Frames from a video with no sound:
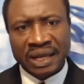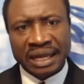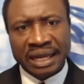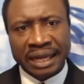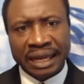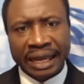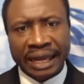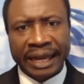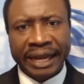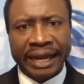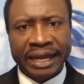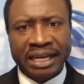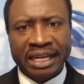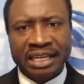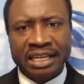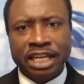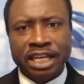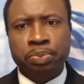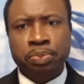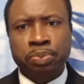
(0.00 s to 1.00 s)
and the
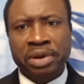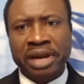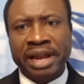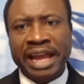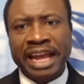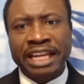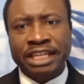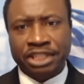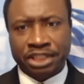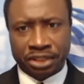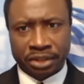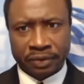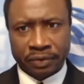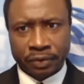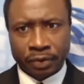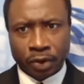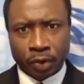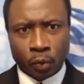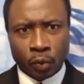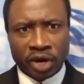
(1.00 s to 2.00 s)
displaced
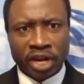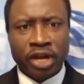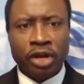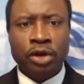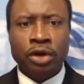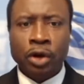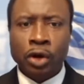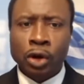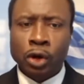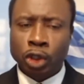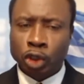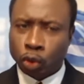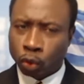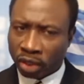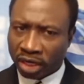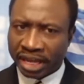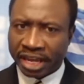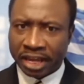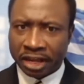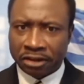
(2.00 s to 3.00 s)
will go to
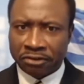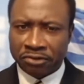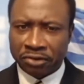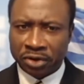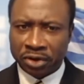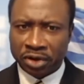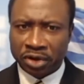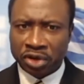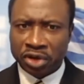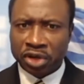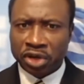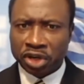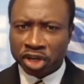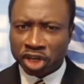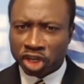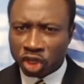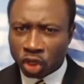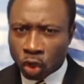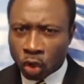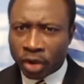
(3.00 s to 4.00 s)
live,
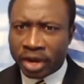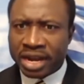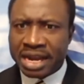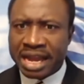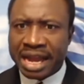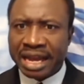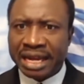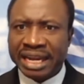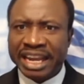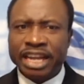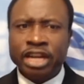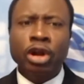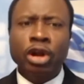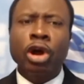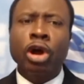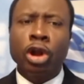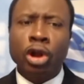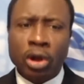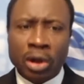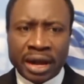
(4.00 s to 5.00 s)
knowing that they
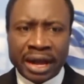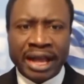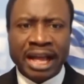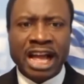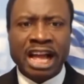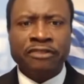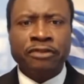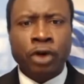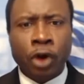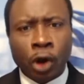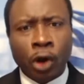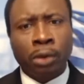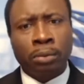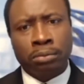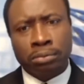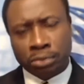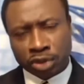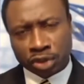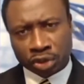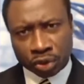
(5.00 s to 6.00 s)
no longer have
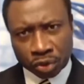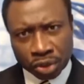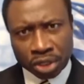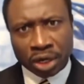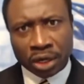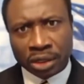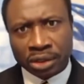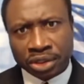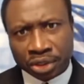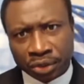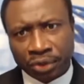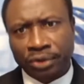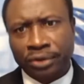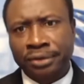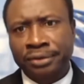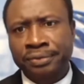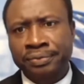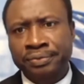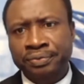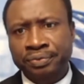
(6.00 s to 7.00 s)
homes to go to.
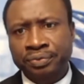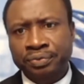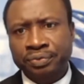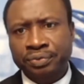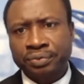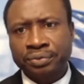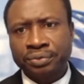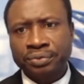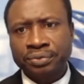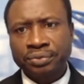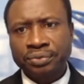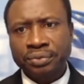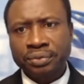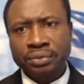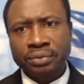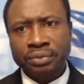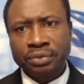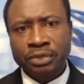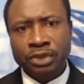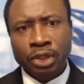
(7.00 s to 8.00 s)

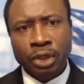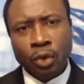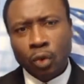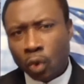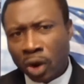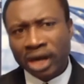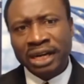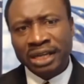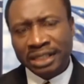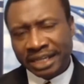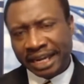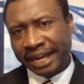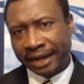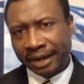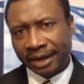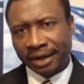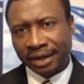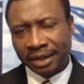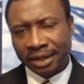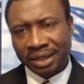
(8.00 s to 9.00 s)
One thing